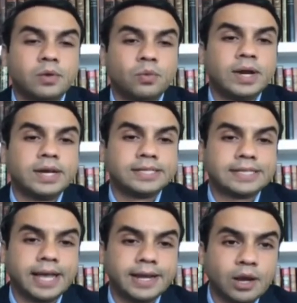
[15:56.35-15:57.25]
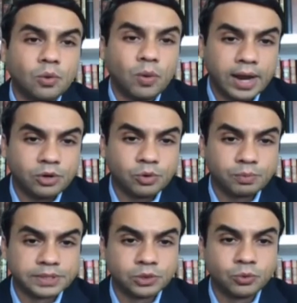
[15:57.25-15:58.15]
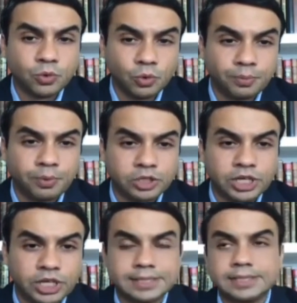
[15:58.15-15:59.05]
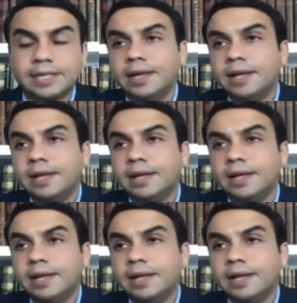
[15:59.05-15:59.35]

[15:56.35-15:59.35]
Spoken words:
when deciding where to pursue new projects,